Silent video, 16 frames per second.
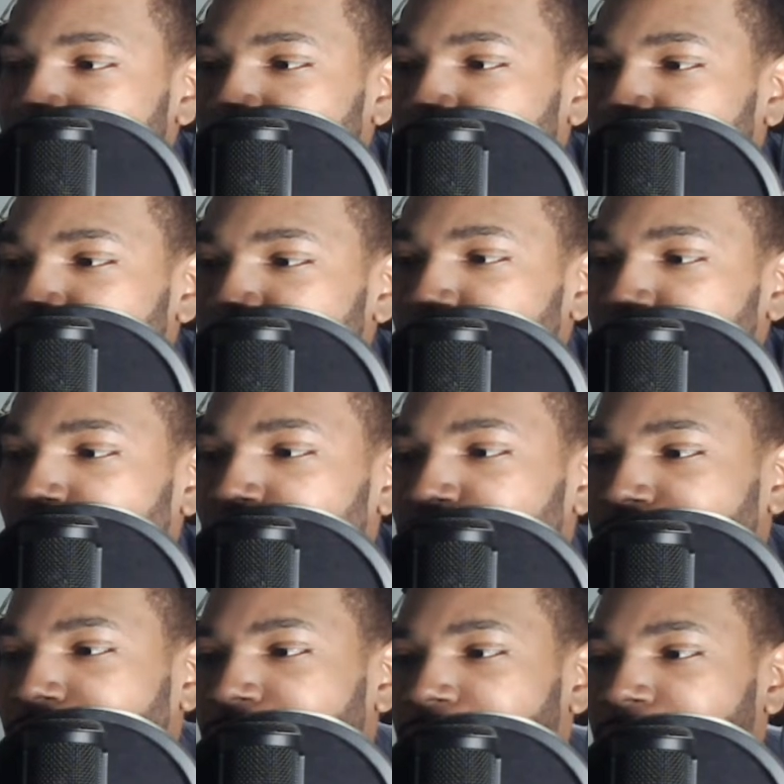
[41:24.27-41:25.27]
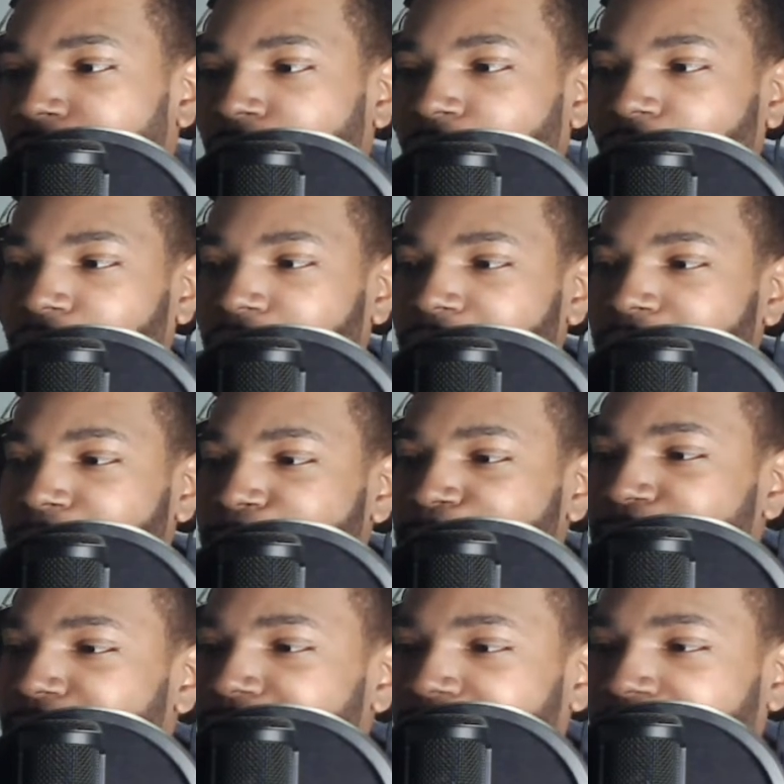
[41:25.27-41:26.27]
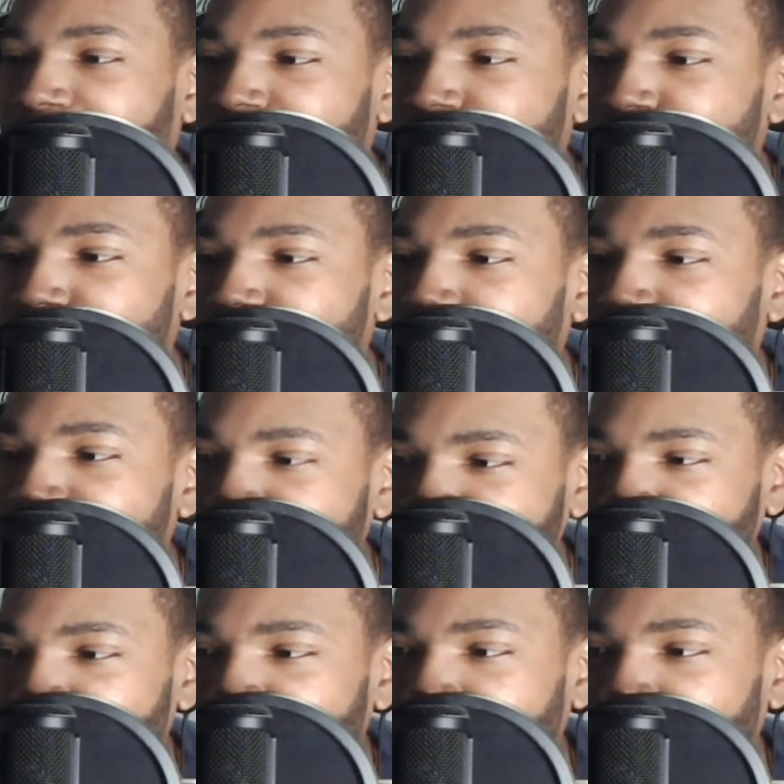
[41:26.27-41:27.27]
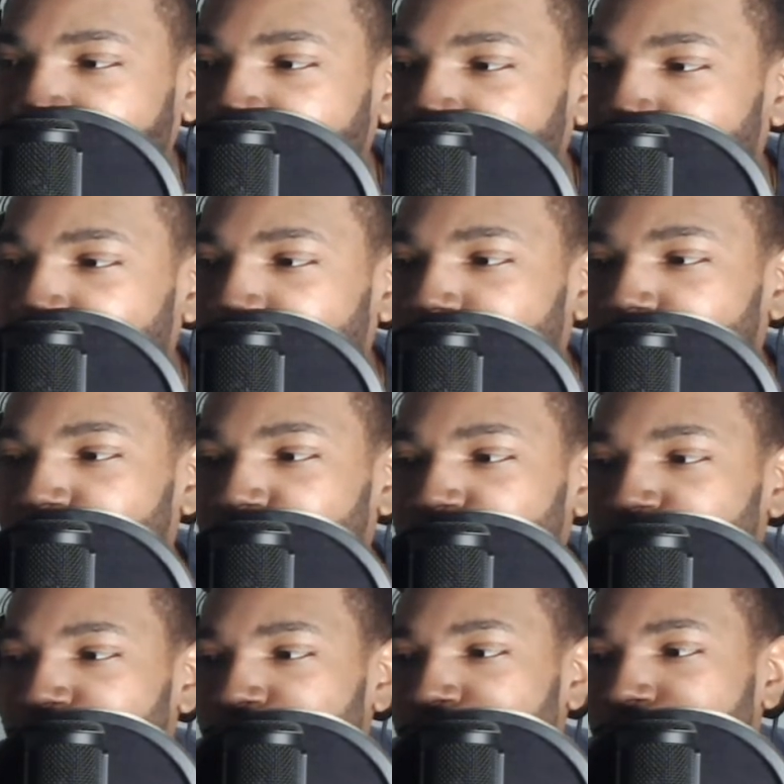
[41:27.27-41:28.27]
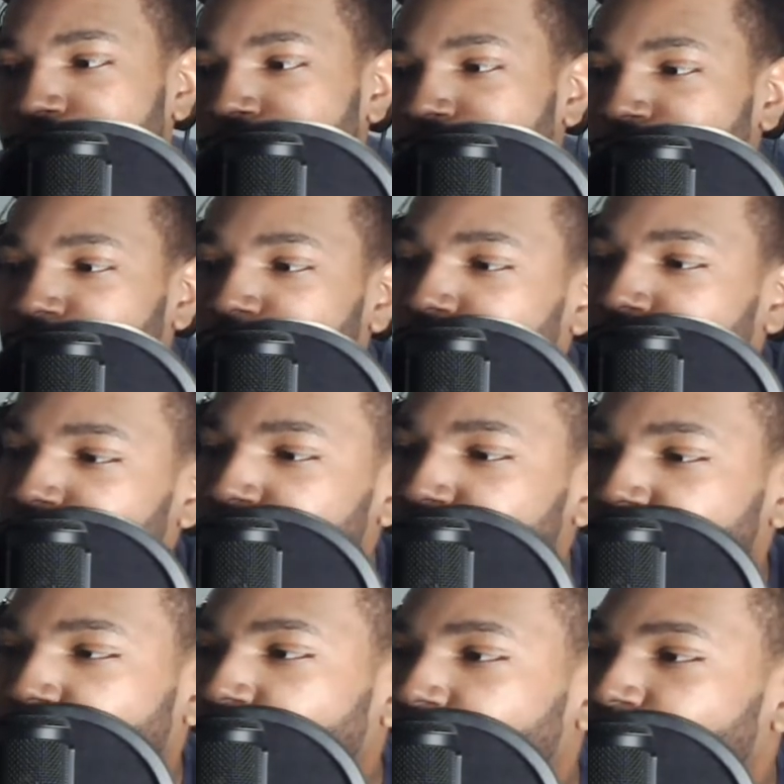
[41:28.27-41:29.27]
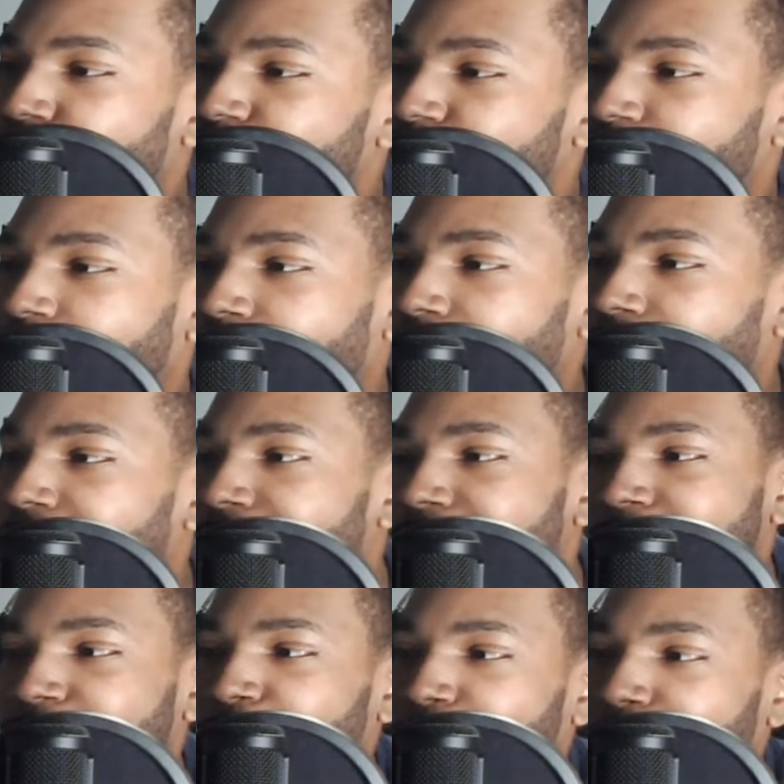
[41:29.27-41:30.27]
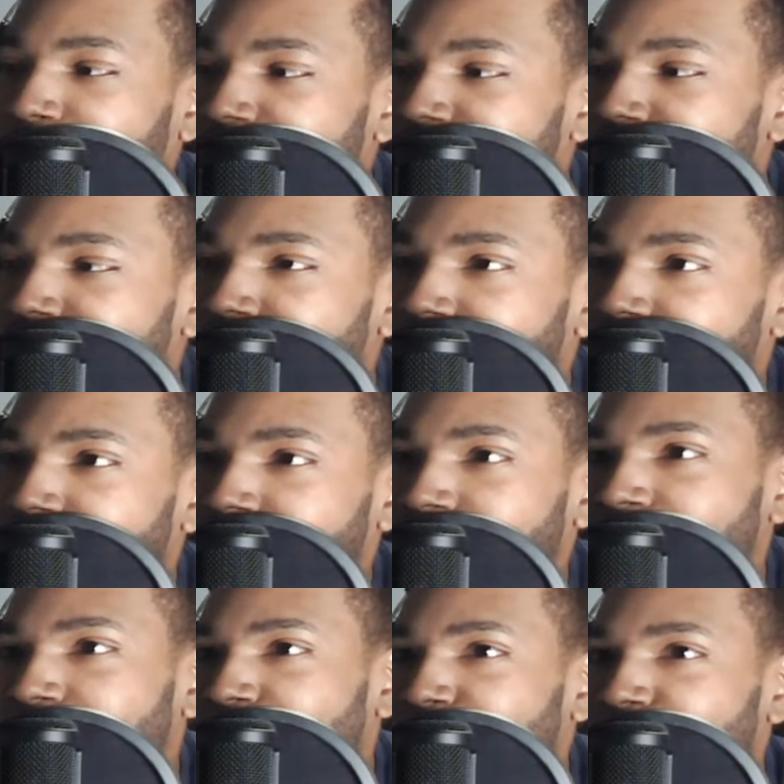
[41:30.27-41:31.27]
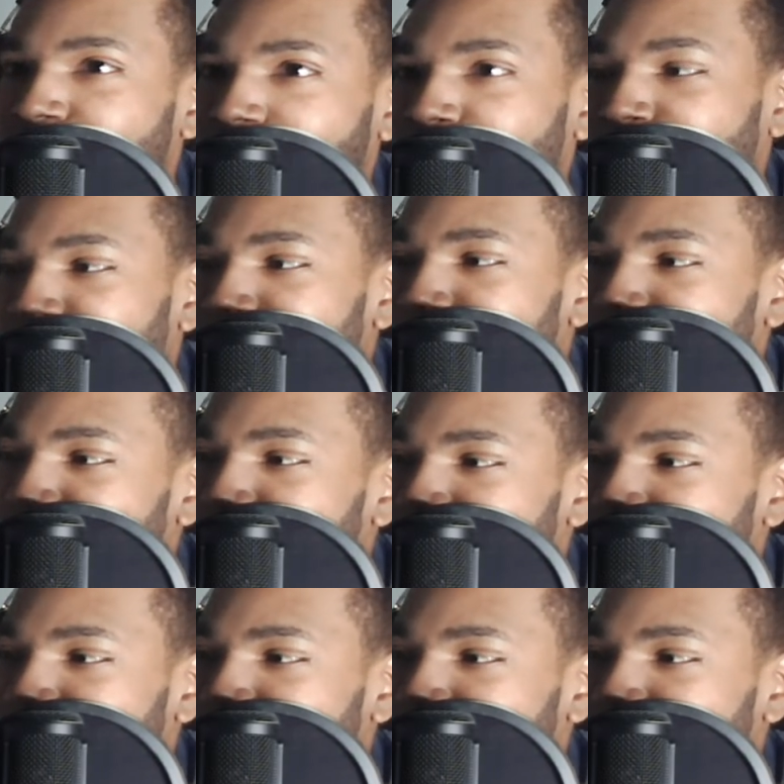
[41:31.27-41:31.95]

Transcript: for you. Okay, all right, got you. STL said I got a better room for no charge. All right, so basically a casino host can pretty much